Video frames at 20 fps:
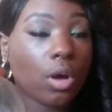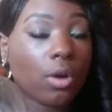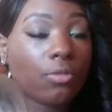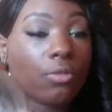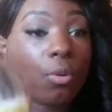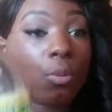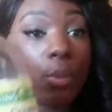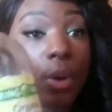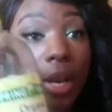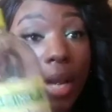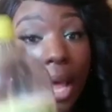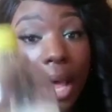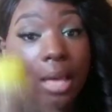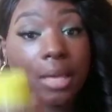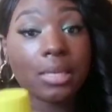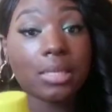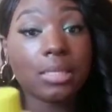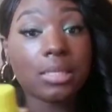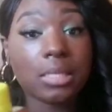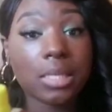from what I
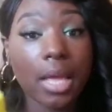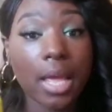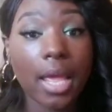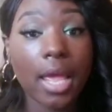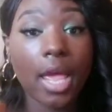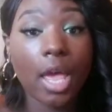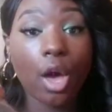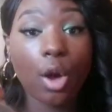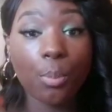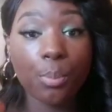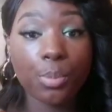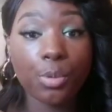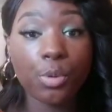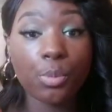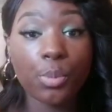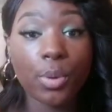understand, help you